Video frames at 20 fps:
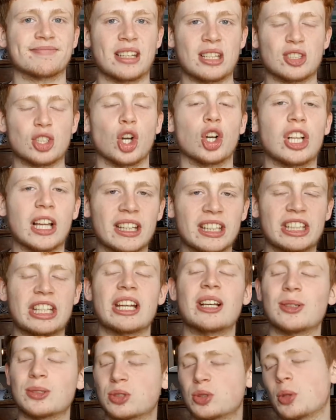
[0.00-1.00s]
he sort of
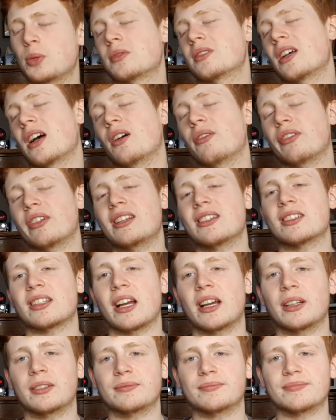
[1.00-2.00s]
giggles to himself and he's
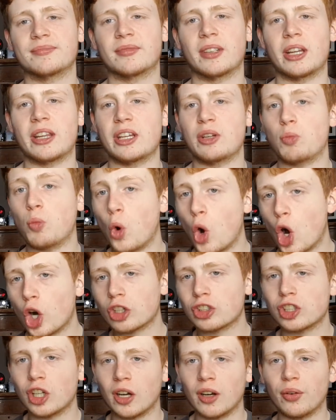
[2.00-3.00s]
like, and he
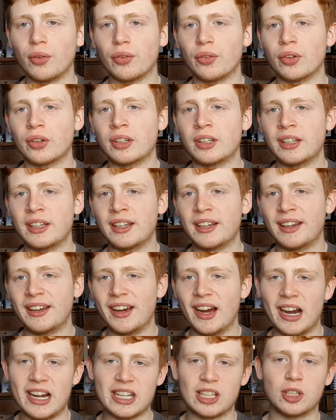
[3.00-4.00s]
walks off
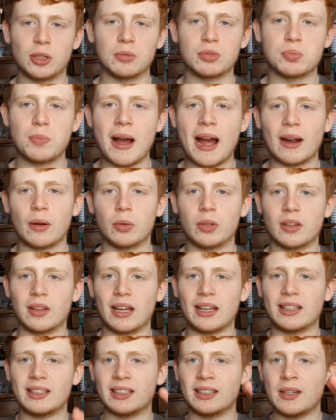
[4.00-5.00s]
and he comes back with
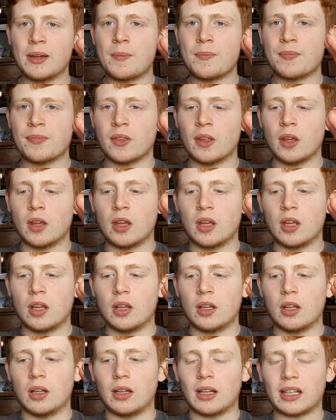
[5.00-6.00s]
like
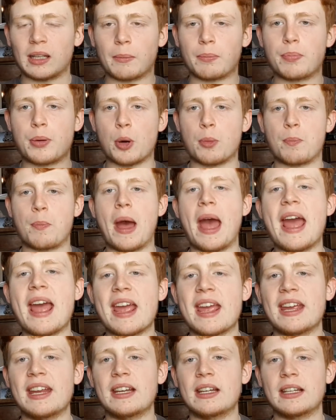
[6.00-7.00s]
a
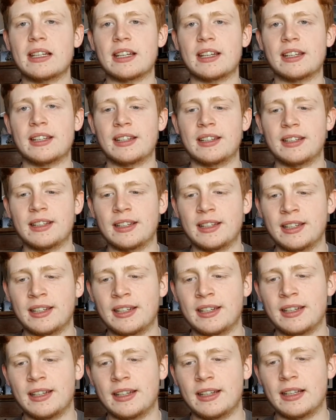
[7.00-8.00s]
propane,
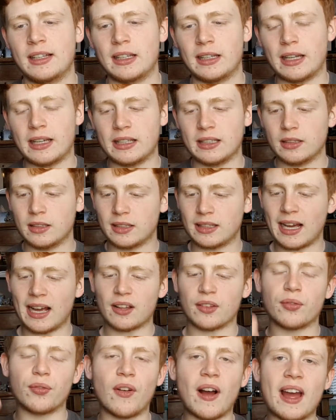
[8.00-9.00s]

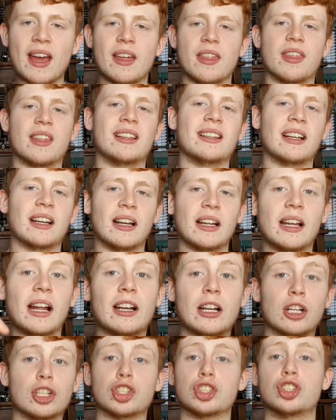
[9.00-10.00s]
gas fire thing
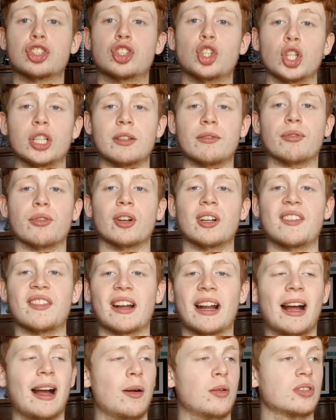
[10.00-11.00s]
and I just stood in front of it
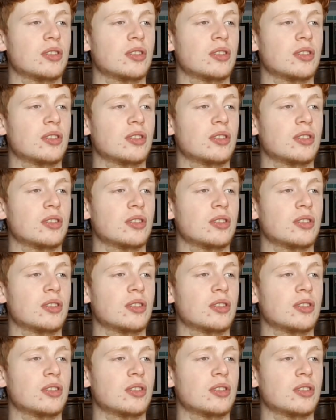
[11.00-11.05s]
and I